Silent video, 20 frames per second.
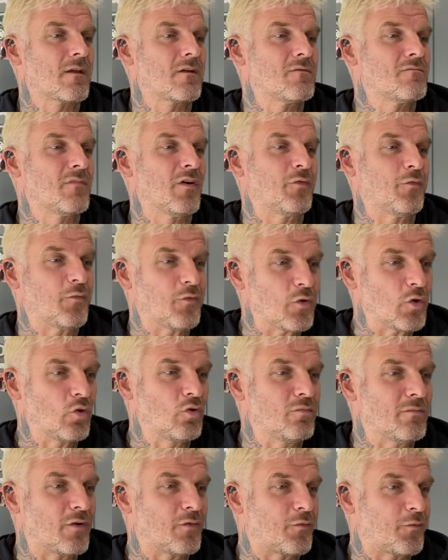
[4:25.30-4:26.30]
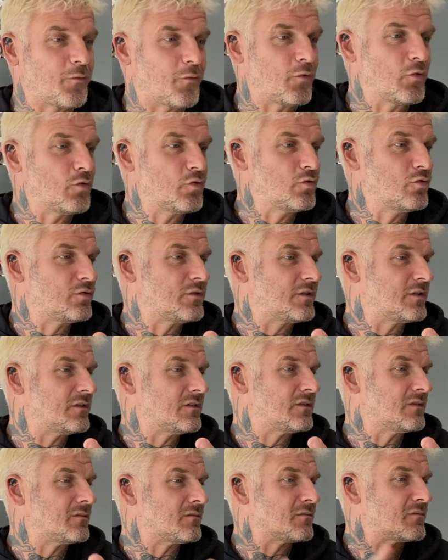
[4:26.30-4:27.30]
my fuel, my food,
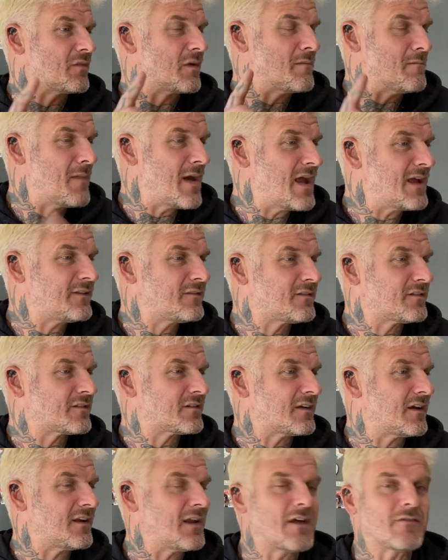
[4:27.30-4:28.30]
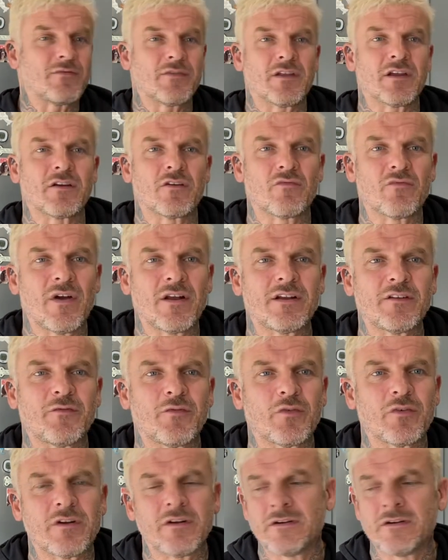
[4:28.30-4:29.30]
my meds and everything ready for it.